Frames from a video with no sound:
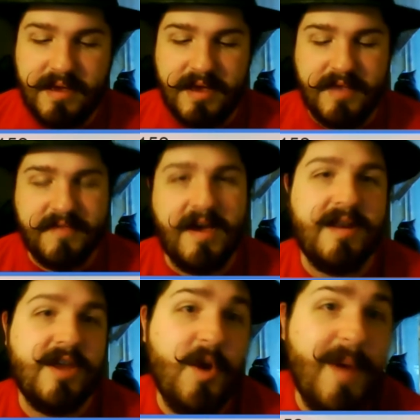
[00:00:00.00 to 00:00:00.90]
it's
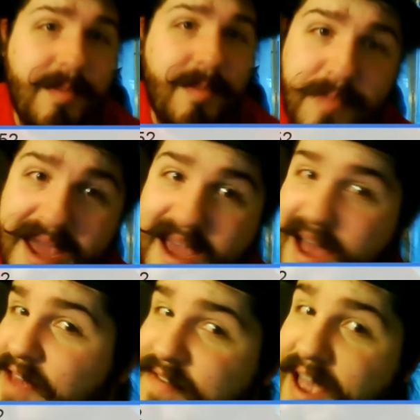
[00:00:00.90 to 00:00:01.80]
got co-op bank
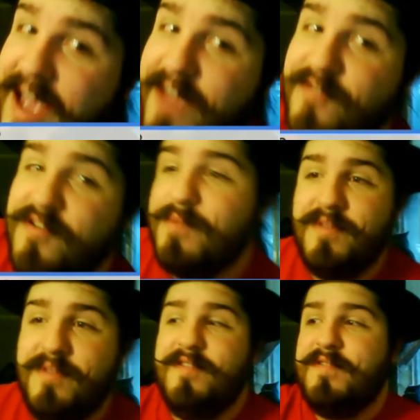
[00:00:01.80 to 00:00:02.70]
heist action,
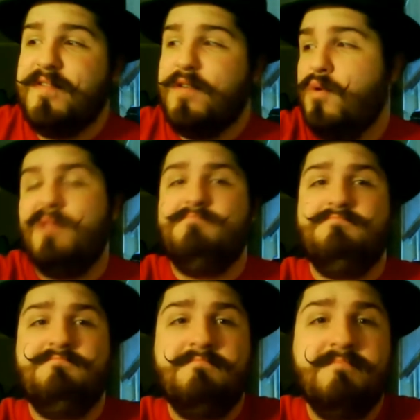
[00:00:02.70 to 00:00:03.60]
which is cool
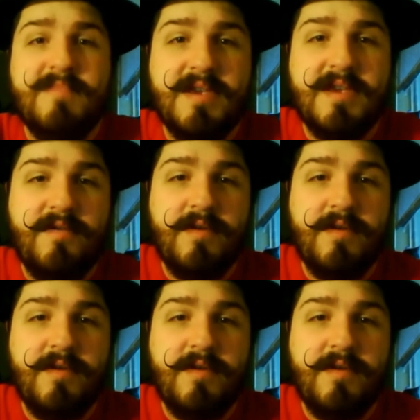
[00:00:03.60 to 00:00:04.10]
because you can.